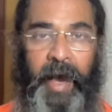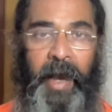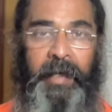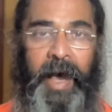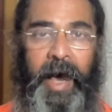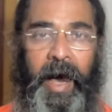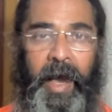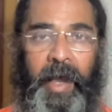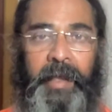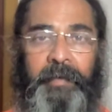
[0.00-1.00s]
That
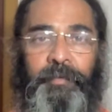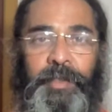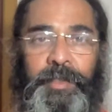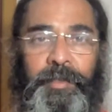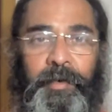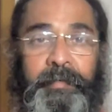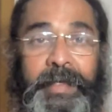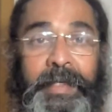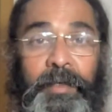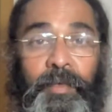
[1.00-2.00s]
I, which sort
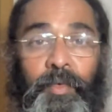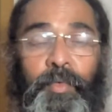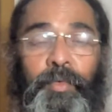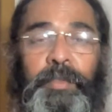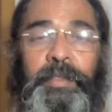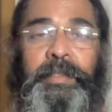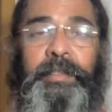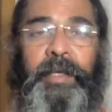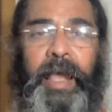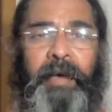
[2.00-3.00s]
of includes